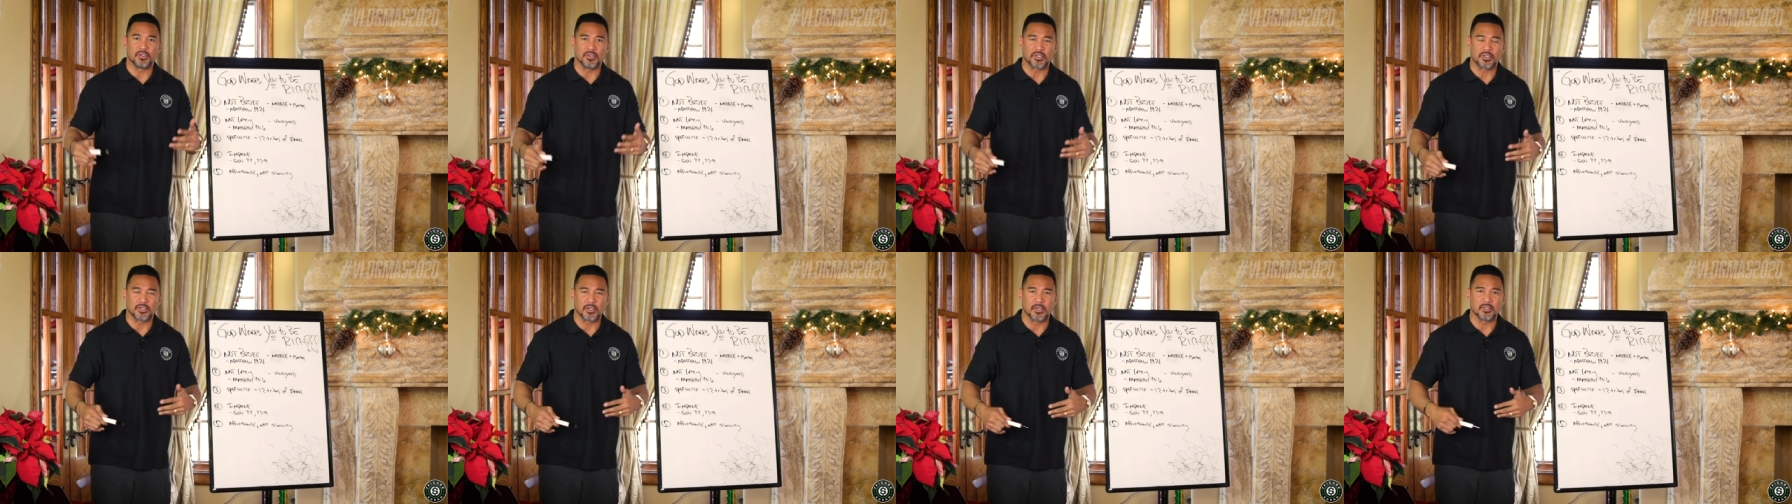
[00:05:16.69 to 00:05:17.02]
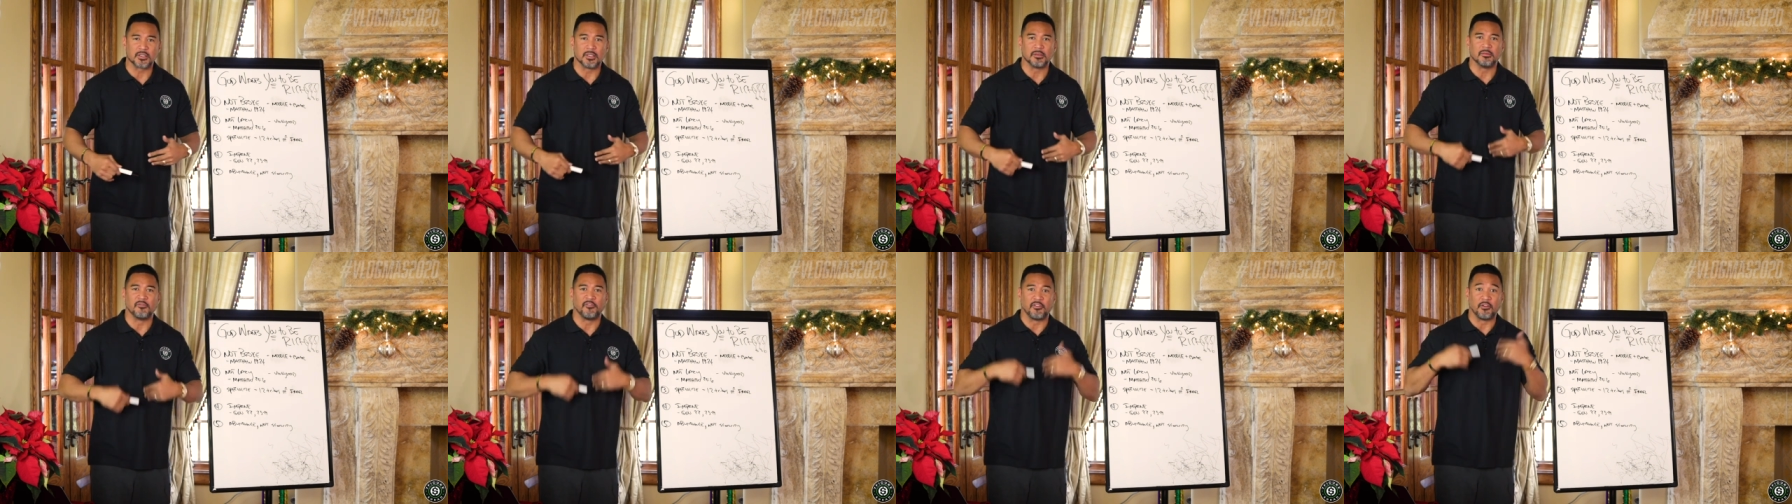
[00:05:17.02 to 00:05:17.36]
you
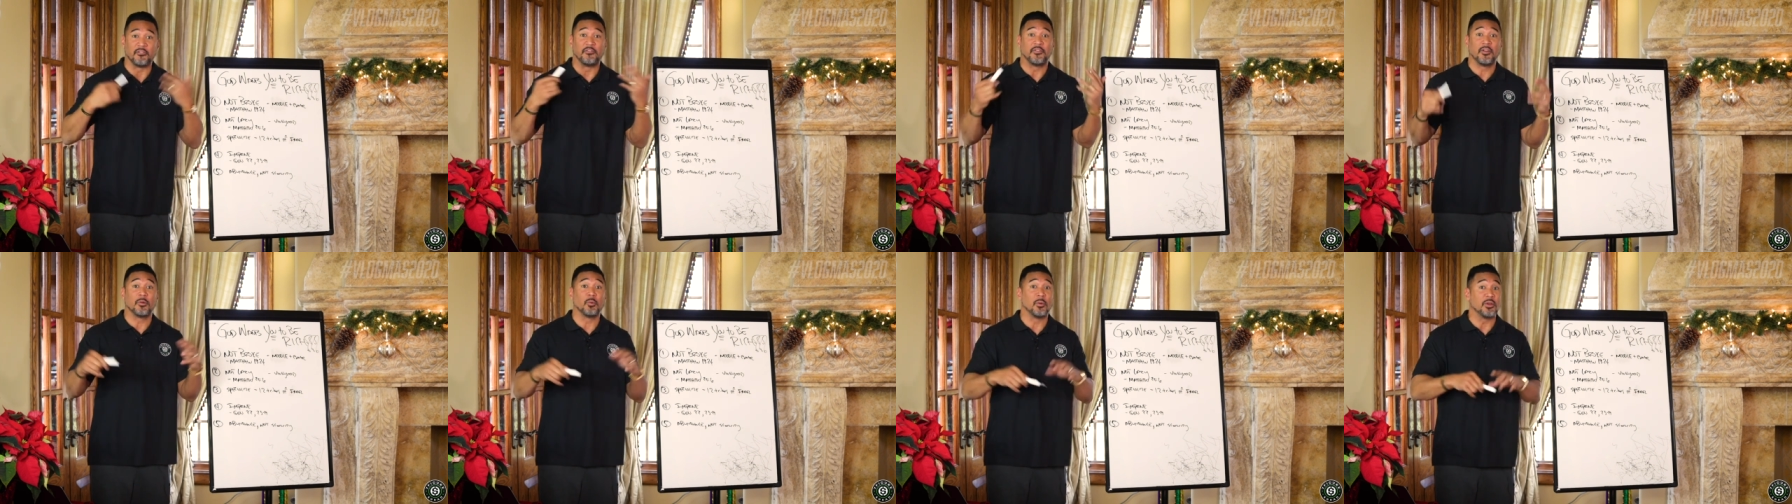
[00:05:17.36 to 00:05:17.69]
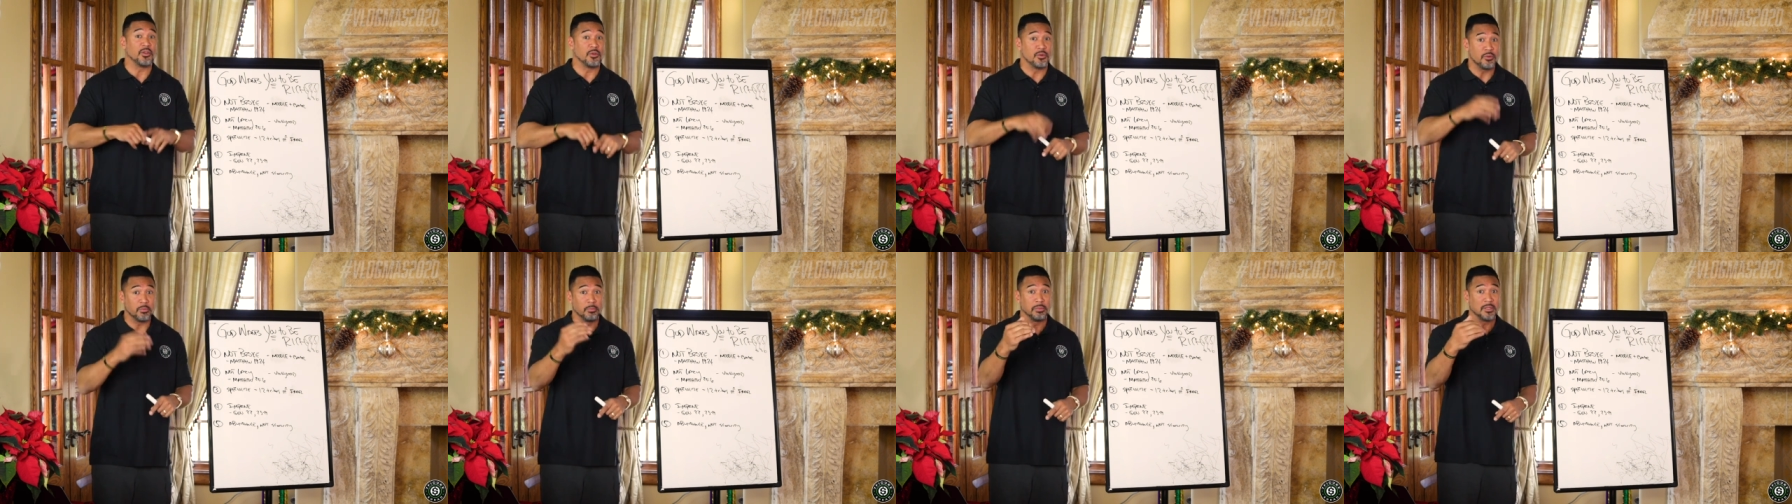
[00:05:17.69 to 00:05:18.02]
start to fulfill
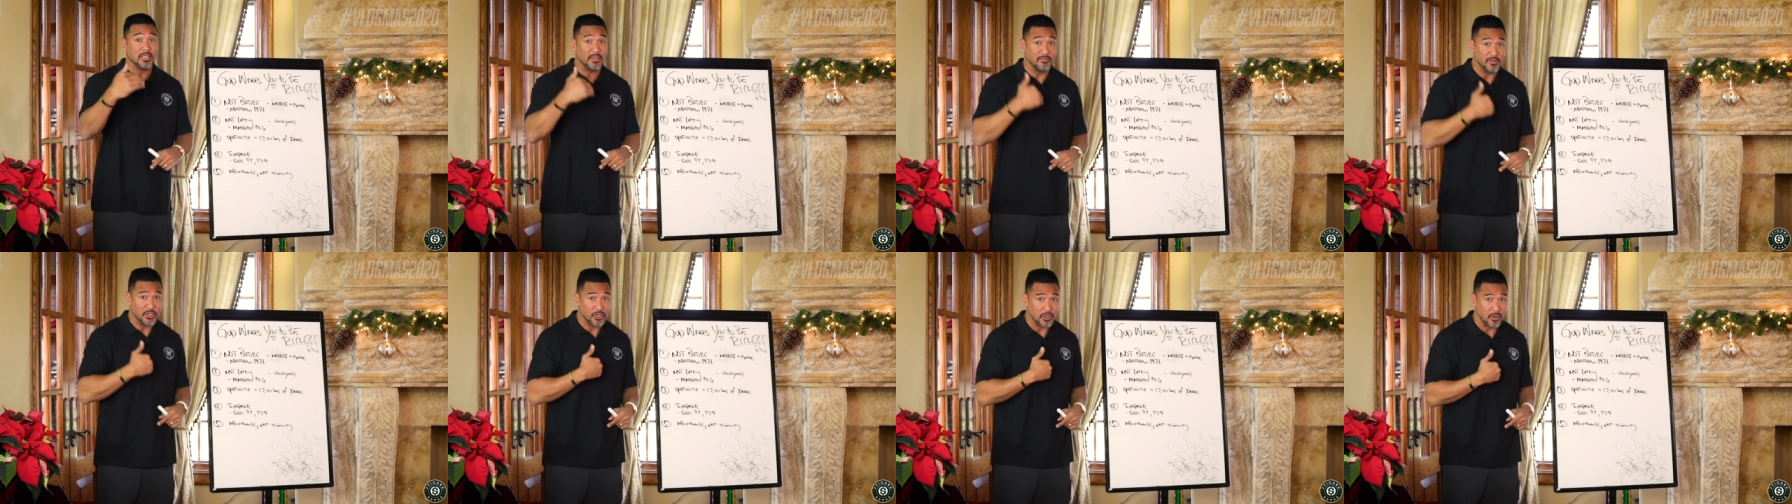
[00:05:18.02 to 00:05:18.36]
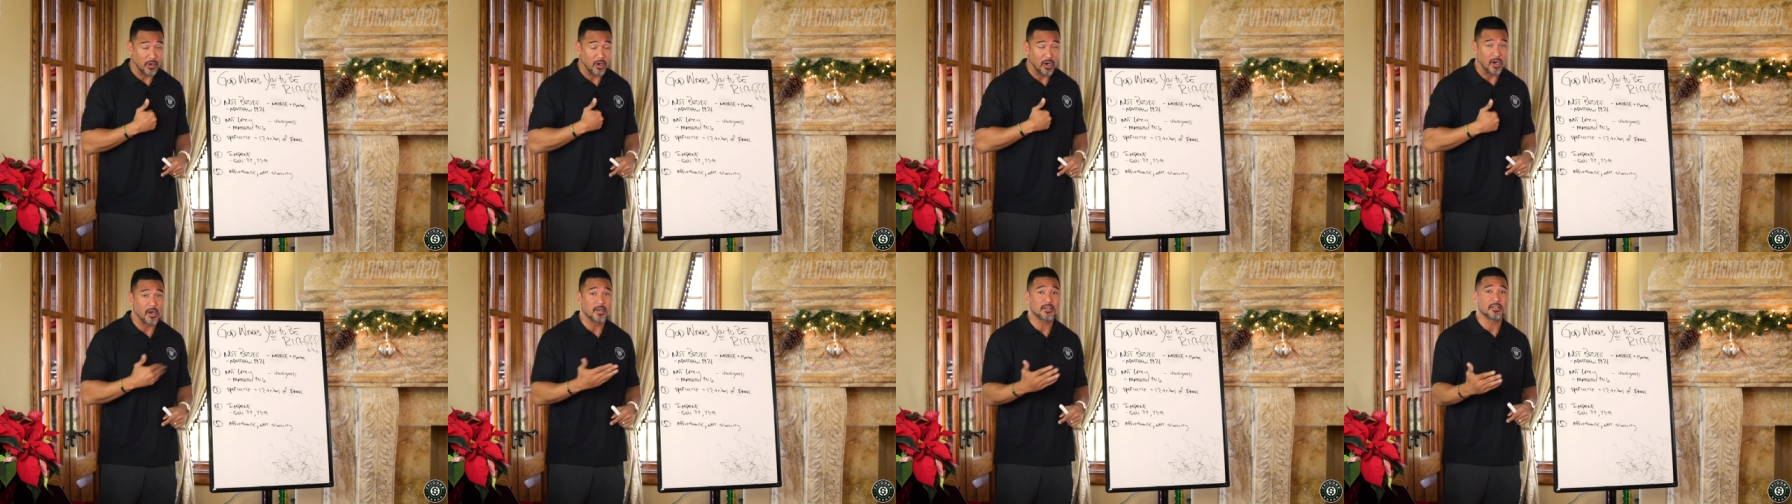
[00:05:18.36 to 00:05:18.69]
what you believe in your
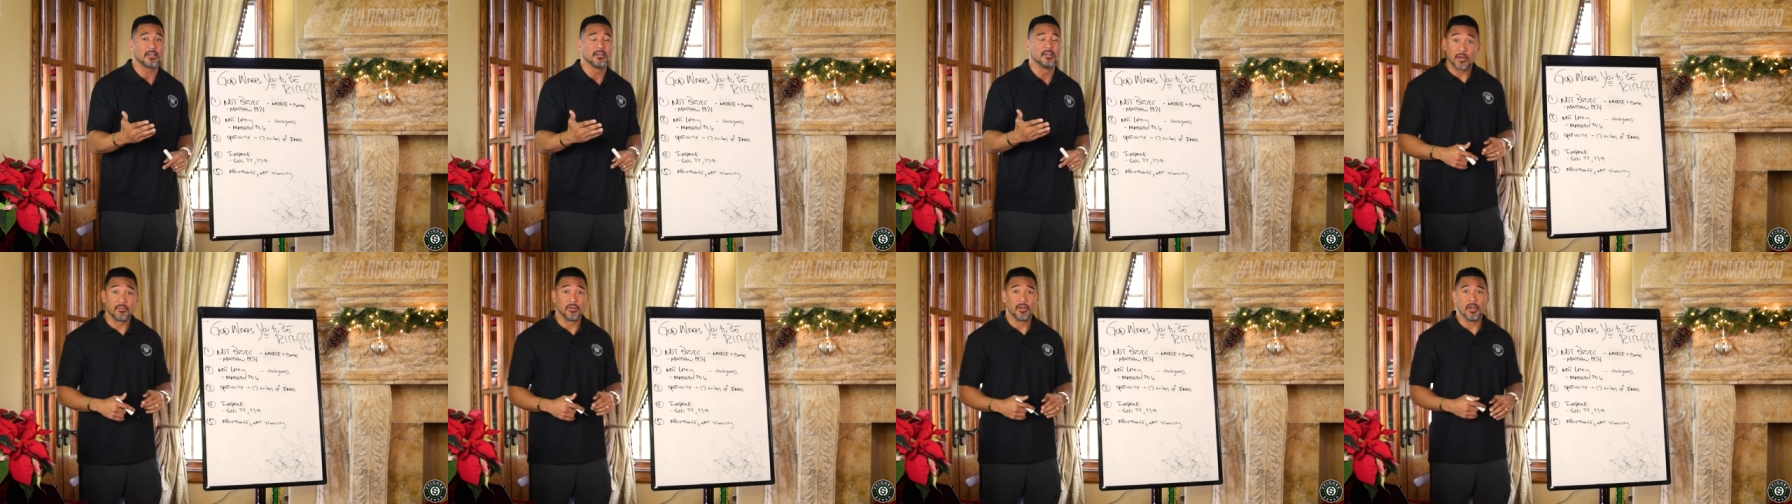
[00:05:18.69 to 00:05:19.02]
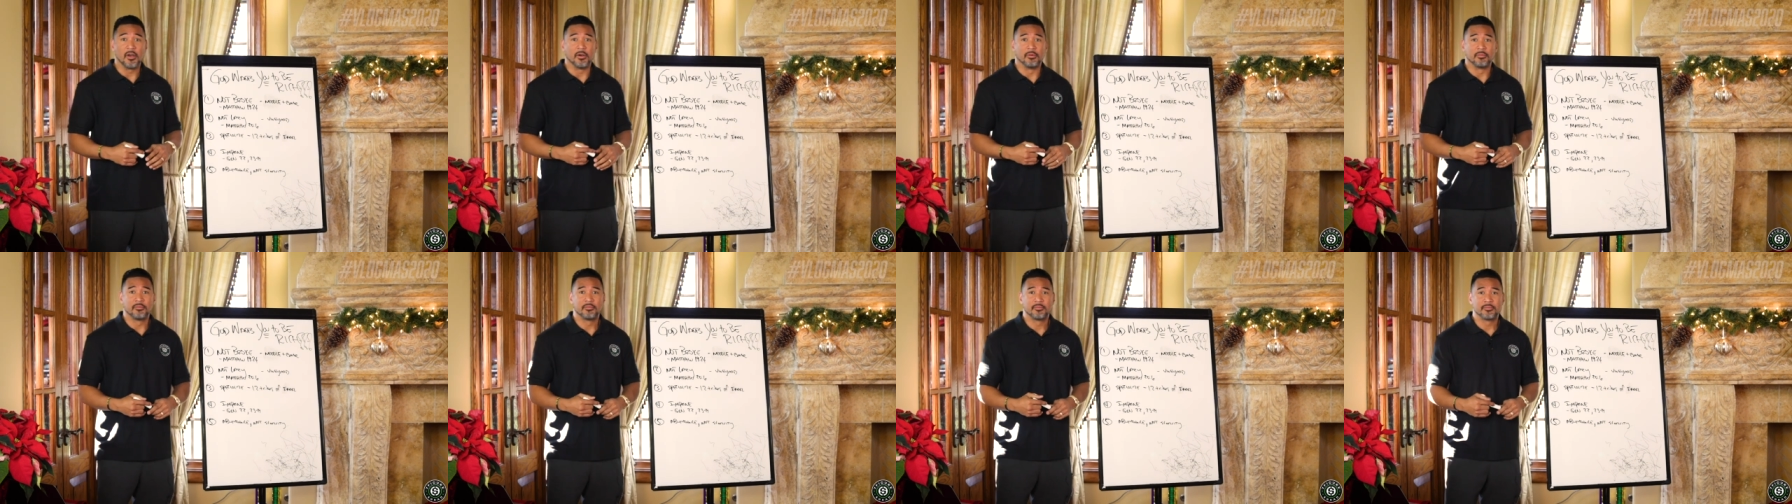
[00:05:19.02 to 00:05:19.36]
heart, you
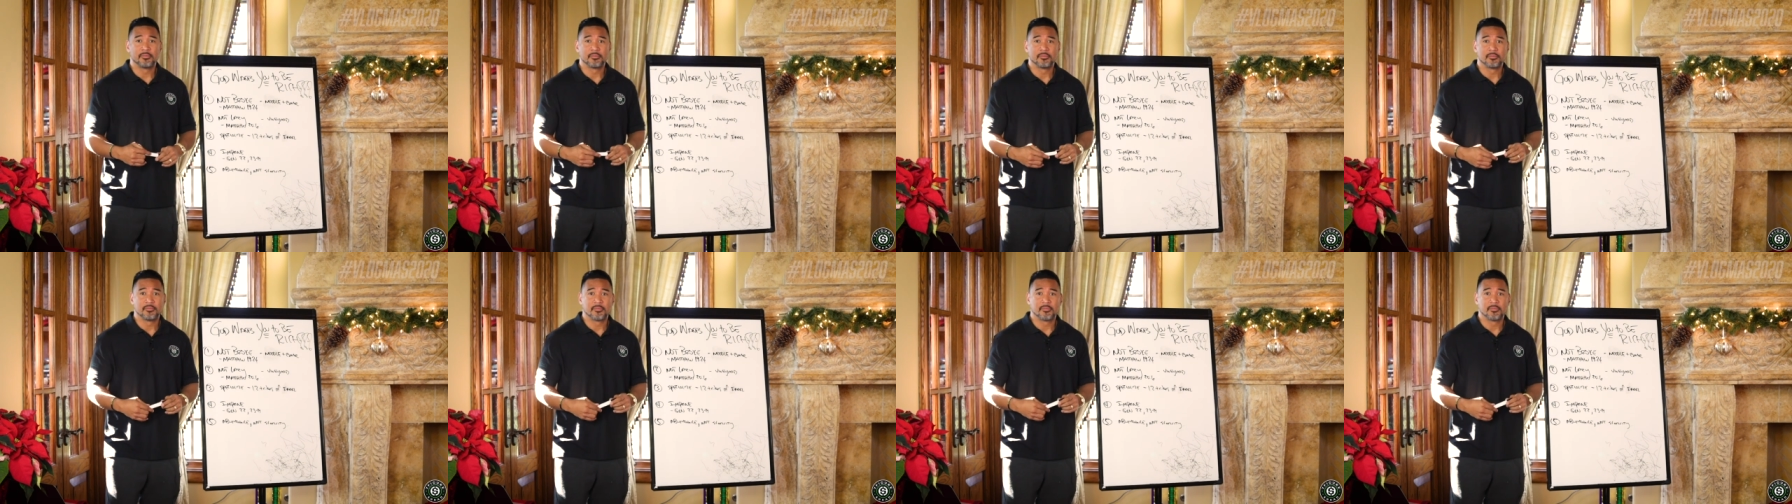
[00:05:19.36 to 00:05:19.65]
never know.